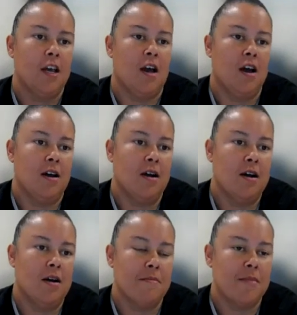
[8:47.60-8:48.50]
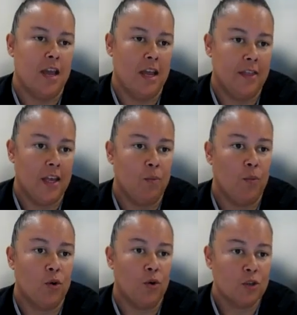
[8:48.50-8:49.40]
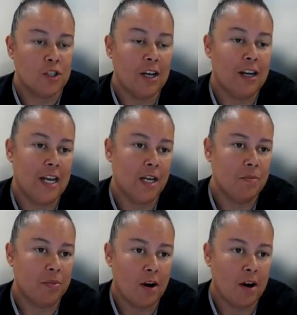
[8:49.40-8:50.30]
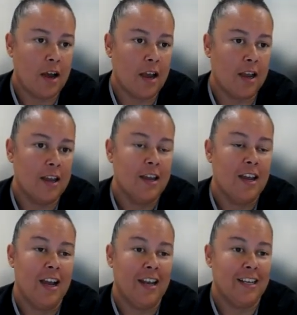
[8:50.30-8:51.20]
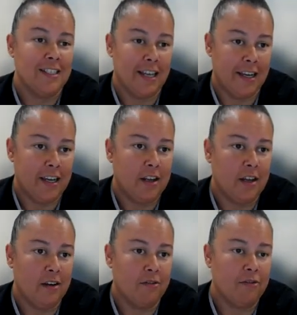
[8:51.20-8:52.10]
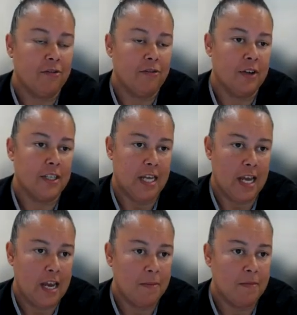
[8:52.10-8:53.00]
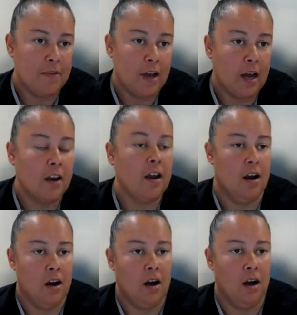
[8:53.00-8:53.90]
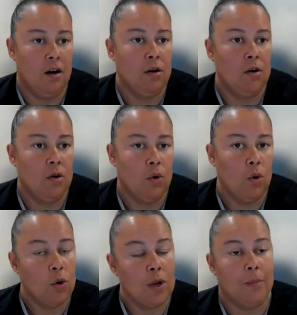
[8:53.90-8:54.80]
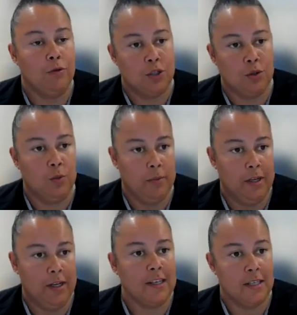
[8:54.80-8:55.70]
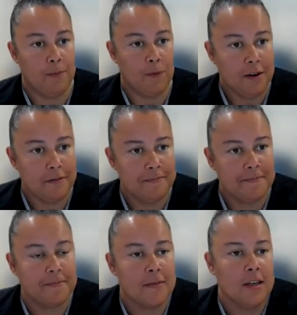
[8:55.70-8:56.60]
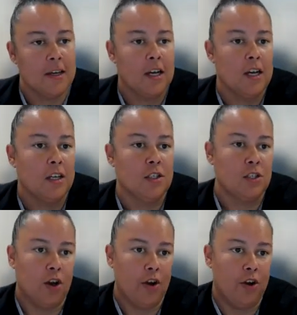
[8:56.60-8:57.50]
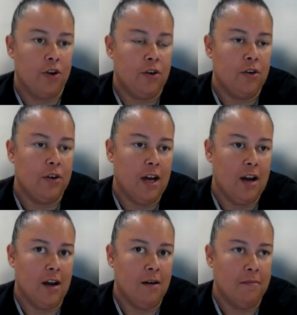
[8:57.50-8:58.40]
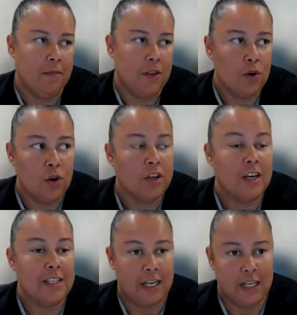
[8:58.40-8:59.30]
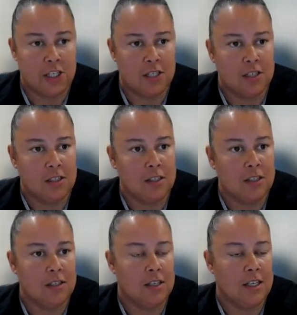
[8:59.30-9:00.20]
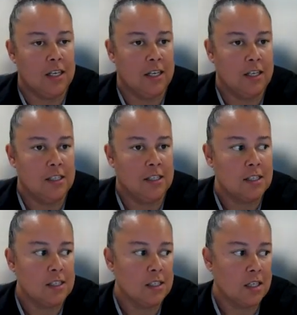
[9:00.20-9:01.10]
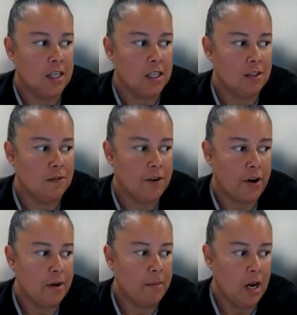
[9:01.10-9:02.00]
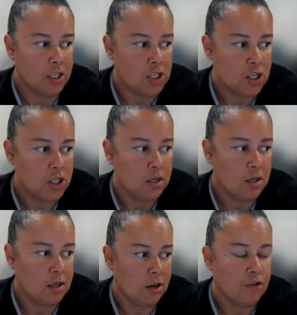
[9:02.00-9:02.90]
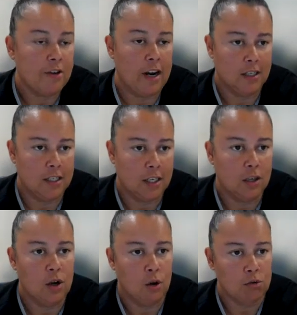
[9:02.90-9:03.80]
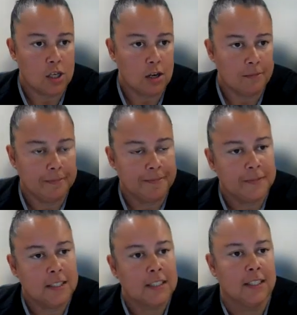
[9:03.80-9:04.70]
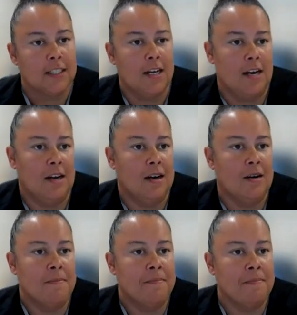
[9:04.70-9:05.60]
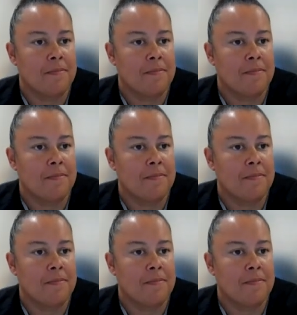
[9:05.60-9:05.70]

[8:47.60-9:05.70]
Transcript: And then we're also led by an executive team that are all Aboriginal women except one. So the organisation is very much grounded in culture. Not